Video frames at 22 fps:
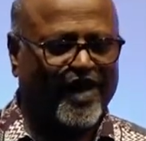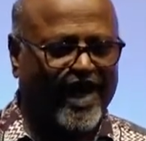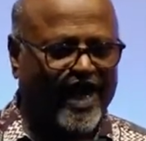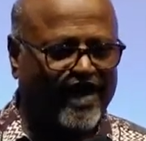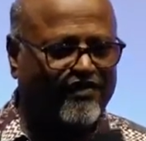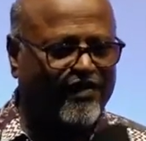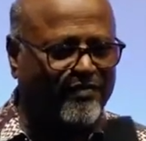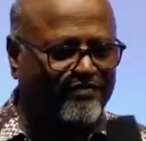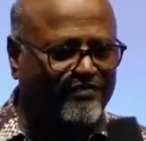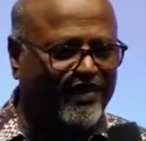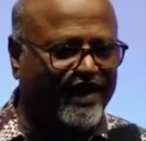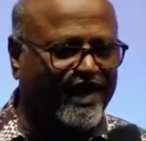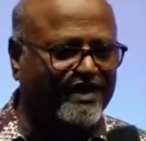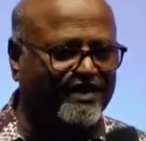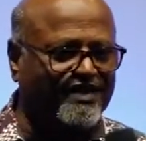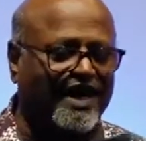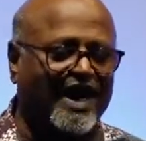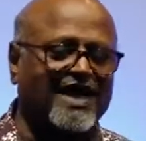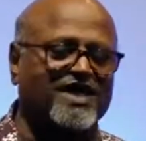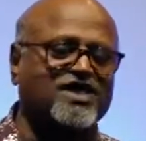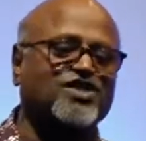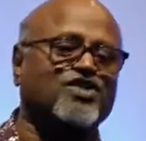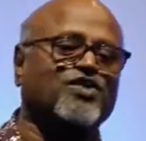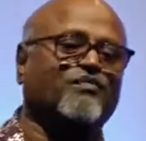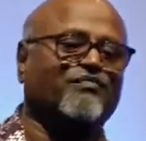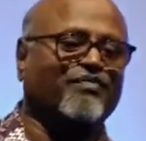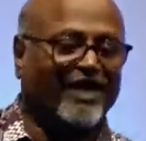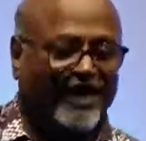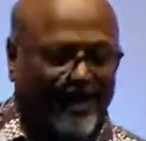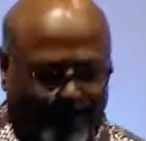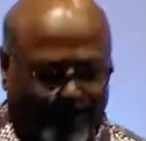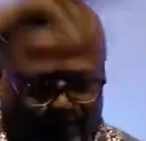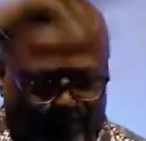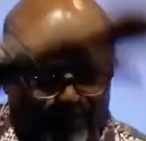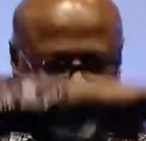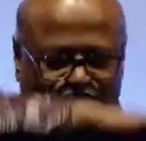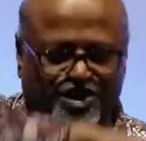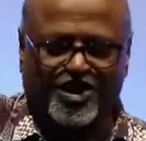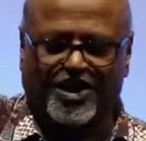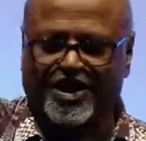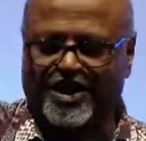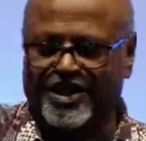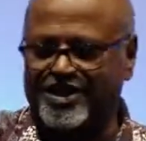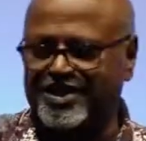We have a big task to build our
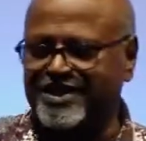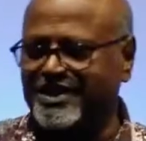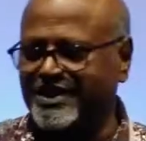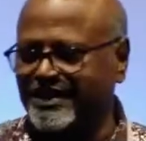church.